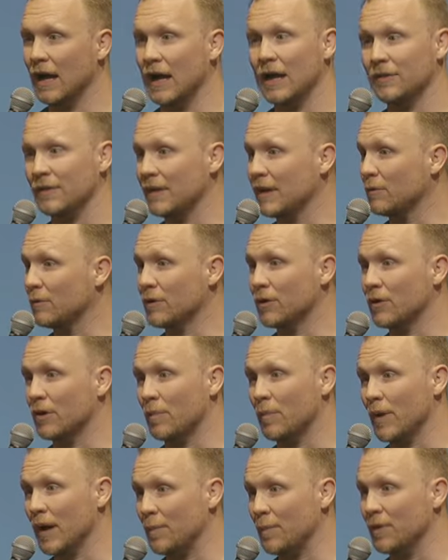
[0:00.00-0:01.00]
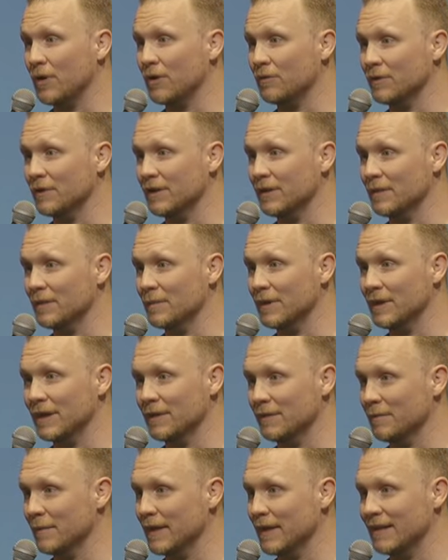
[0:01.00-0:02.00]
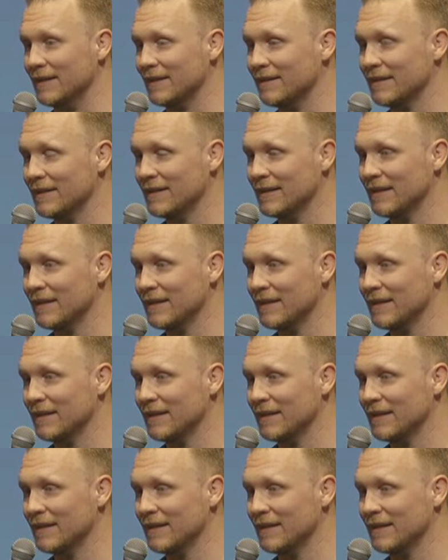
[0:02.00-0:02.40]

I think we're going to pop off here in a minute, man.